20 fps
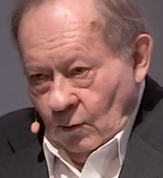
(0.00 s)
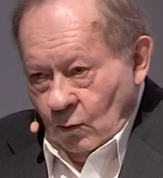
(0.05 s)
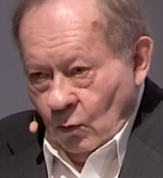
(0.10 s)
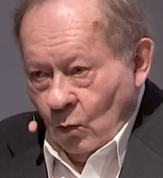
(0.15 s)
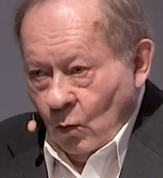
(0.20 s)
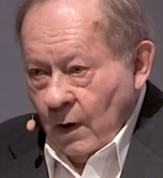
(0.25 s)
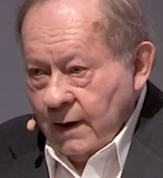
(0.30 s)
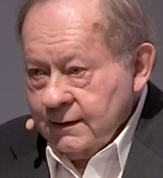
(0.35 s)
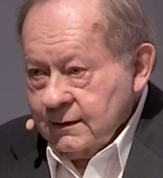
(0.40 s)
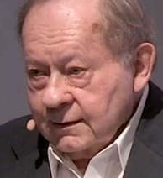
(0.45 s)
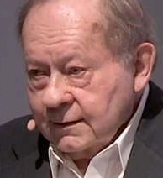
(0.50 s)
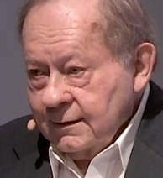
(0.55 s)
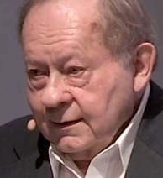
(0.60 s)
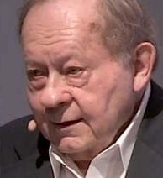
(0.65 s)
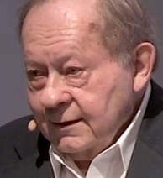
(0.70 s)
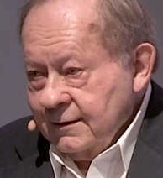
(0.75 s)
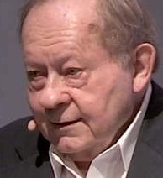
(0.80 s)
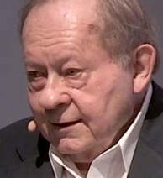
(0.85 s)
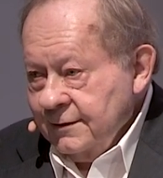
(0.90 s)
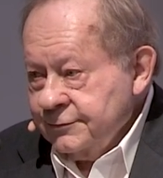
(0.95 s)

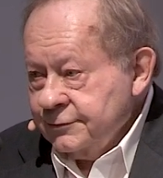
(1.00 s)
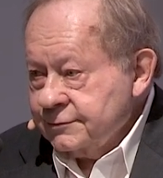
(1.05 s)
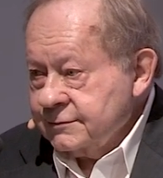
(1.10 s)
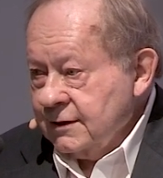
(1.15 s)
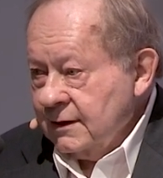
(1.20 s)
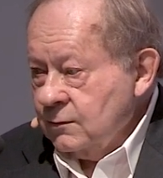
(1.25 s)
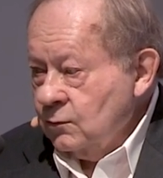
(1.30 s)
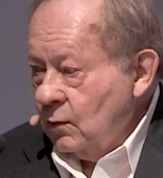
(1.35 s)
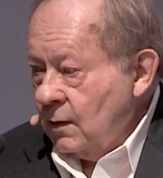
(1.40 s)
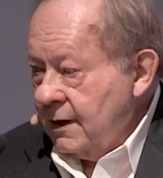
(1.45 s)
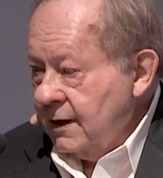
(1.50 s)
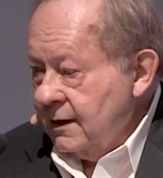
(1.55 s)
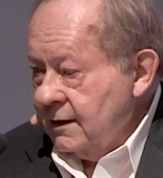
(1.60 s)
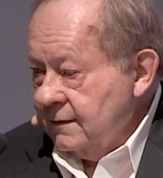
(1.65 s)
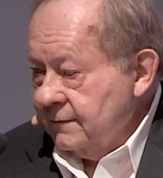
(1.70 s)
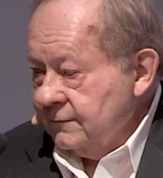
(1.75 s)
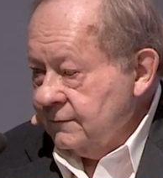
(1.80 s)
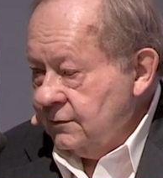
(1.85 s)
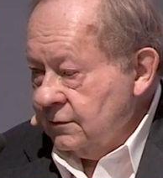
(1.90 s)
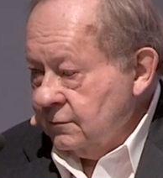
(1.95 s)
one interesting way
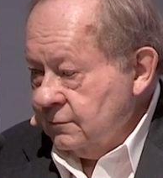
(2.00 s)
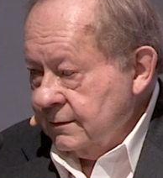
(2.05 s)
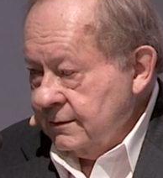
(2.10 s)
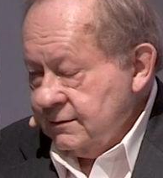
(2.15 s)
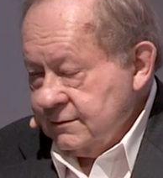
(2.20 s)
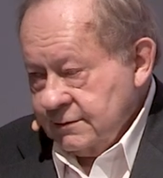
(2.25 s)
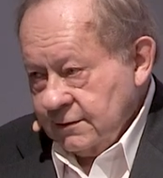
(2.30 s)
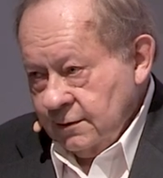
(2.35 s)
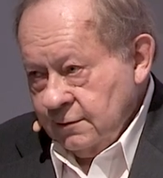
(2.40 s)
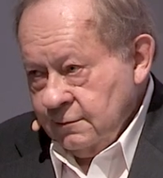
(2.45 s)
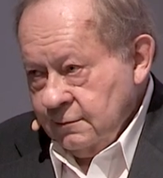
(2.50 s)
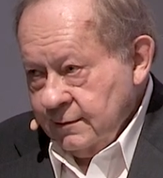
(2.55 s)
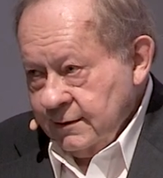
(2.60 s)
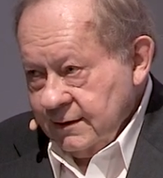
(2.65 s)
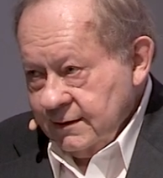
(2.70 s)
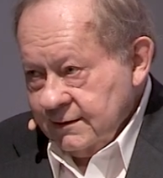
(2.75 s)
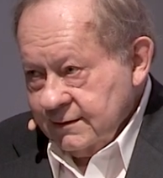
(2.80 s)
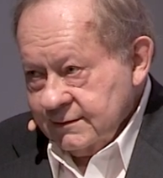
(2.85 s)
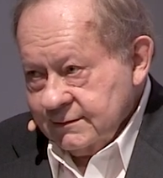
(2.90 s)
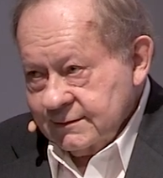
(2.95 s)
of doing so
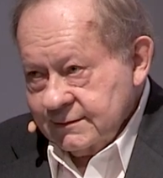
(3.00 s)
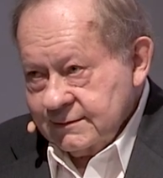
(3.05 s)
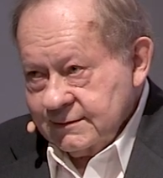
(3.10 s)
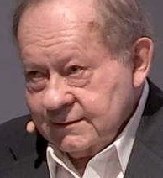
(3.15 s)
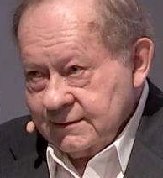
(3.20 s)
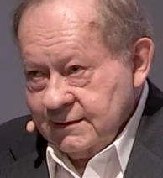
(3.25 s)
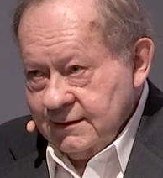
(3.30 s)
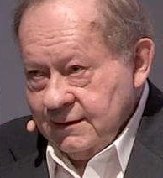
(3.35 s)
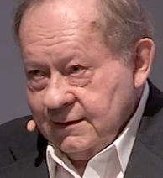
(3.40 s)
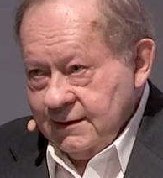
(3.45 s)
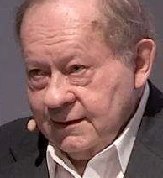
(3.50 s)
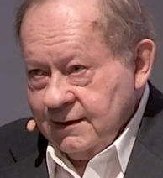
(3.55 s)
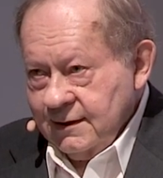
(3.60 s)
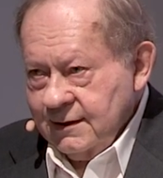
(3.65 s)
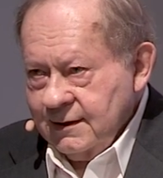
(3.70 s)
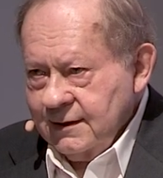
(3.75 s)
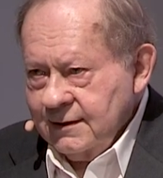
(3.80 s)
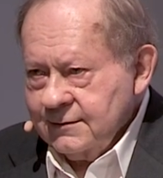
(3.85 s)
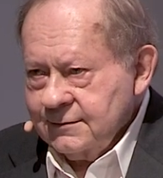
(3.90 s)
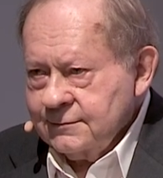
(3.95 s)
is
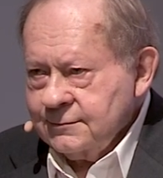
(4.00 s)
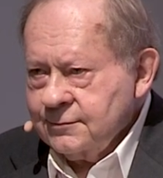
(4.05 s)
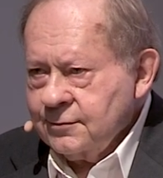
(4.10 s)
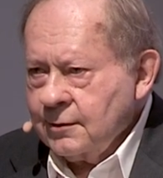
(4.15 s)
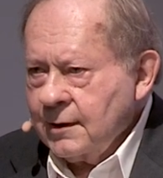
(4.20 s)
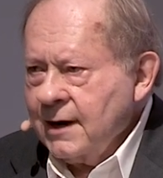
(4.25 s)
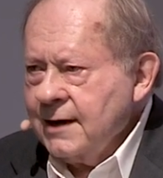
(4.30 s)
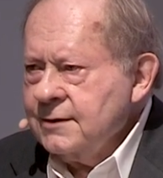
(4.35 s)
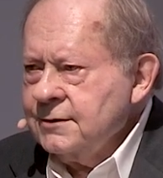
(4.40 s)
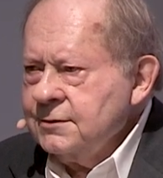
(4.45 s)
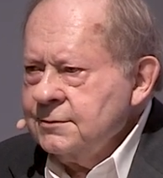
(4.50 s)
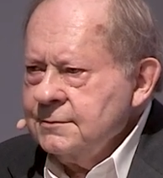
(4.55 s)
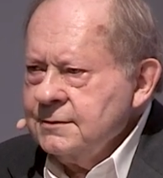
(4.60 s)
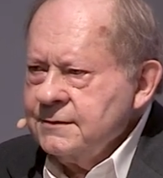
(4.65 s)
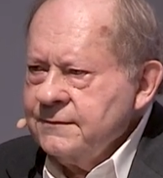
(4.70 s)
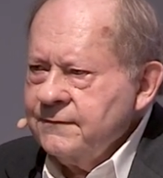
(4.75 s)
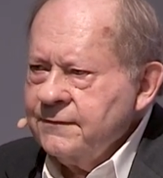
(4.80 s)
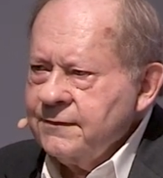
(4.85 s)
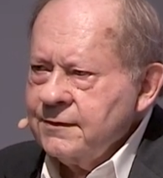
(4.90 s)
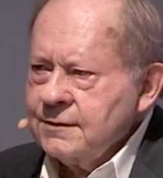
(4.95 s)
trying to
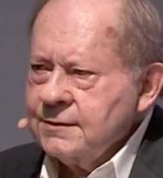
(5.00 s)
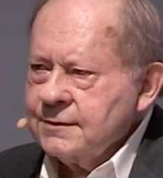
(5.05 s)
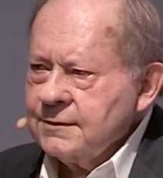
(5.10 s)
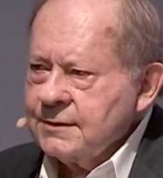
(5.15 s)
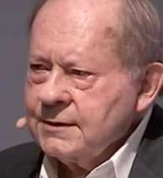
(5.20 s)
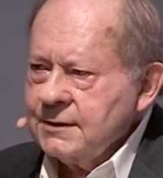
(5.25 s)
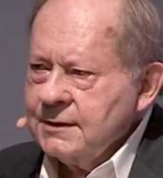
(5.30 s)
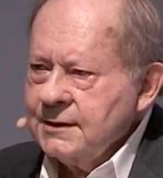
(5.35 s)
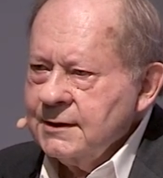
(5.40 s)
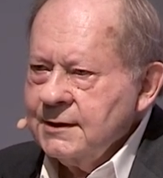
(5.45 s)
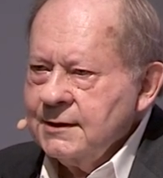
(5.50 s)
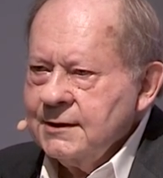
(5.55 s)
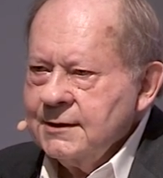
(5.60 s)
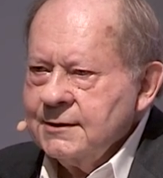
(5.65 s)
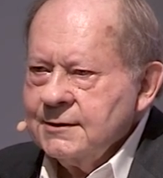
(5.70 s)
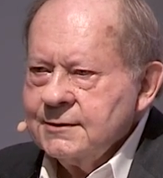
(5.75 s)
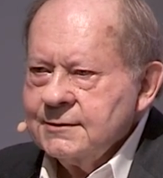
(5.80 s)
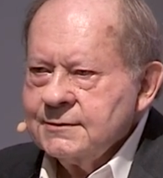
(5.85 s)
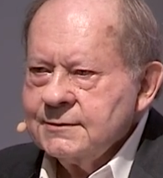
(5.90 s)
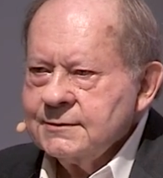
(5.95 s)
invert
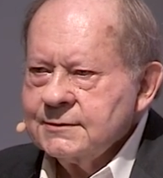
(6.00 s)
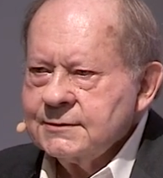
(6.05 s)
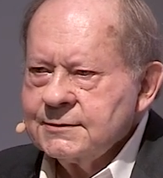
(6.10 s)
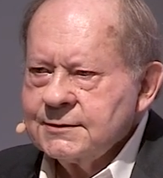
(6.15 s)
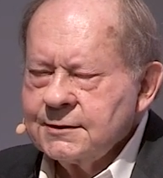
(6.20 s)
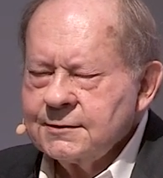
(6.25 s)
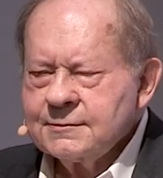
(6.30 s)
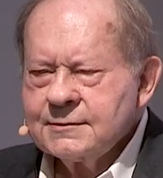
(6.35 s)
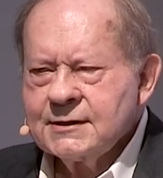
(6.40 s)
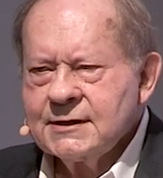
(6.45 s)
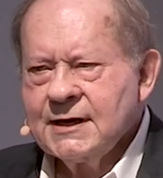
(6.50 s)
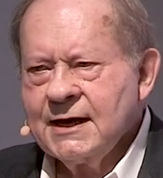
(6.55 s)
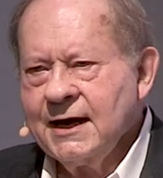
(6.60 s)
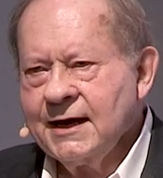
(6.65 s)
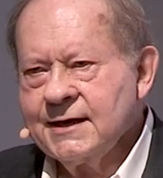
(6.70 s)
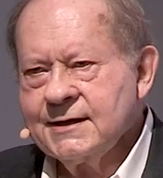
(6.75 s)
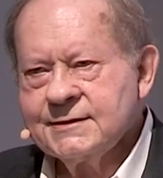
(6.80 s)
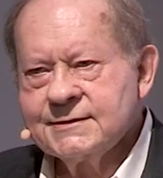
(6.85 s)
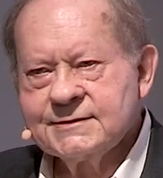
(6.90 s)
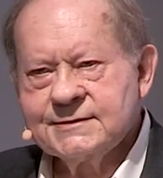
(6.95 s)
certain
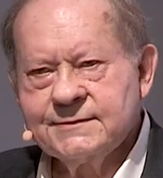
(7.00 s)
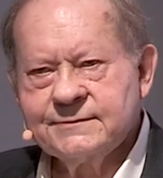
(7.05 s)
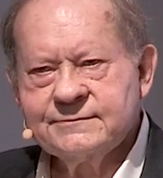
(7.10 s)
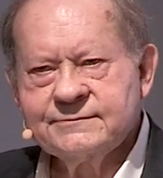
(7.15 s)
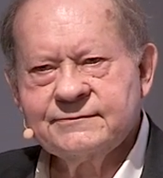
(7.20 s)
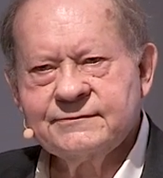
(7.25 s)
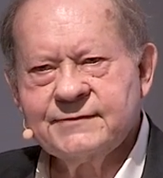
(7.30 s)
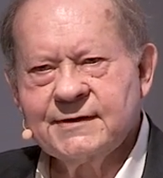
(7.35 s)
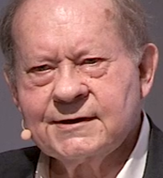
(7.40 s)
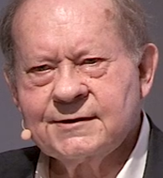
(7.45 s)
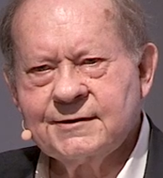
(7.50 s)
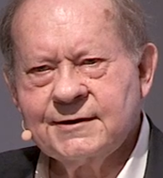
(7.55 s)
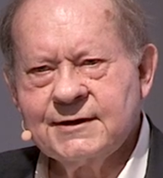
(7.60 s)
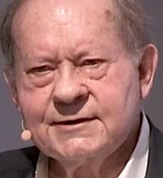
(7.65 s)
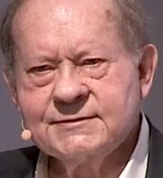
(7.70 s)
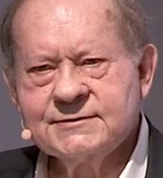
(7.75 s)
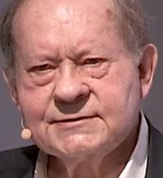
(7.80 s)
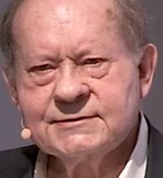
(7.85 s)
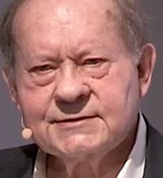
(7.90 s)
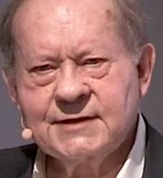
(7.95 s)
kinds of very
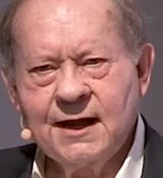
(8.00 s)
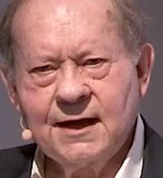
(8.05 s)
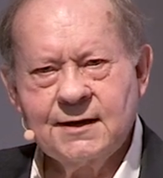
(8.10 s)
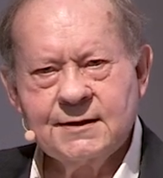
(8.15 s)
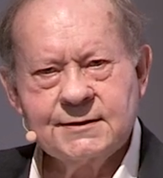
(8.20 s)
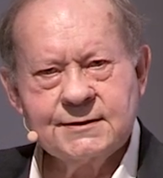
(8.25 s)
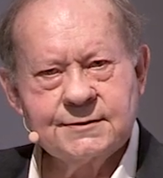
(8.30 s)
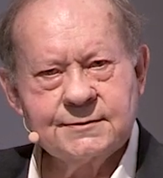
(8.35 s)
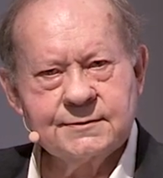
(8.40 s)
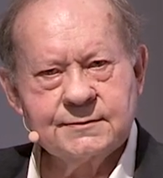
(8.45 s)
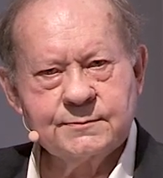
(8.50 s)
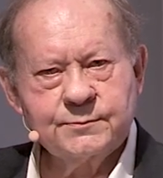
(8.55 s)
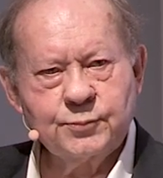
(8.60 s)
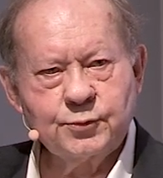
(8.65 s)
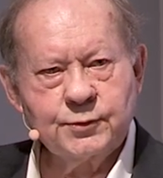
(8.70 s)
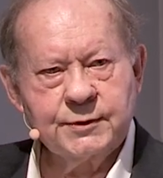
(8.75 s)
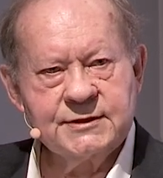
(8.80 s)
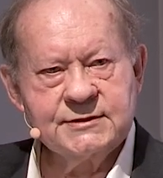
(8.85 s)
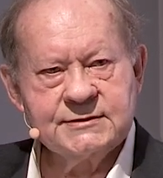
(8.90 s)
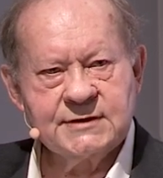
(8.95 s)
standard
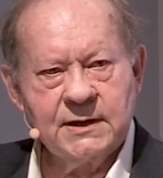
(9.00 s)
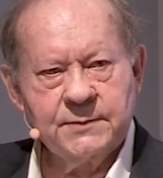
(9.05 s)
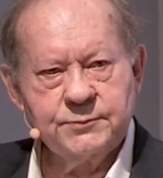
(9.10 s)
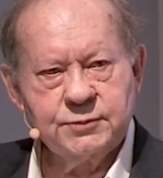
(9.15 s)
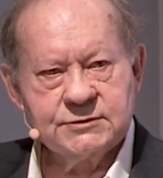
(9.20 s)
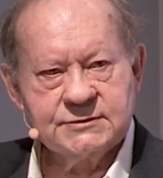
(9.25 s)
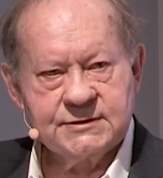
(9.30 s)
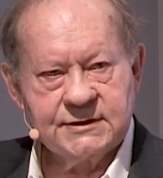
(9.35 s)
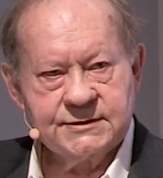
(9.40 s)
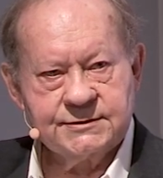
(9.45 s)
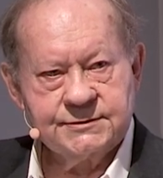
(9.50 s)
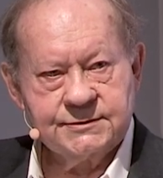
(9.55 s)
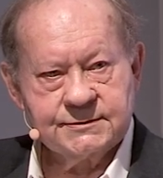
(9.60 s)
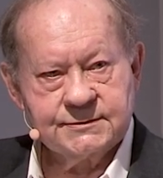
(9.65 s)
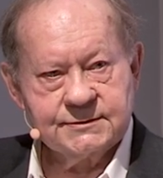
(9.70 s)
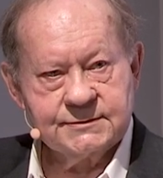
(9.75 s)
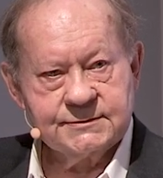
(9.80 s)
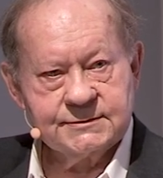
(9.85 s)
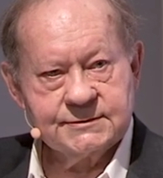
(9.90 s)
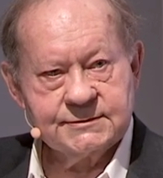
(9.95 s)

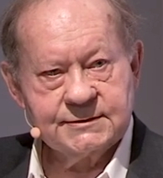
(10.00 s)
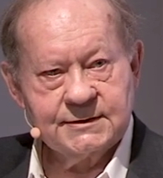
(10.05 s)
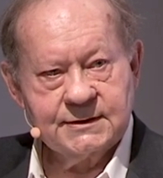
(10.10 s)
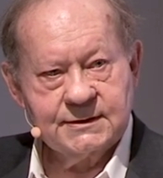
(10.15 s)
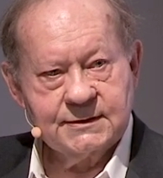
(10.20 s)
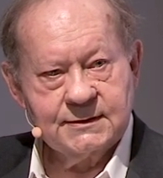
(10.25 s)
presuppositions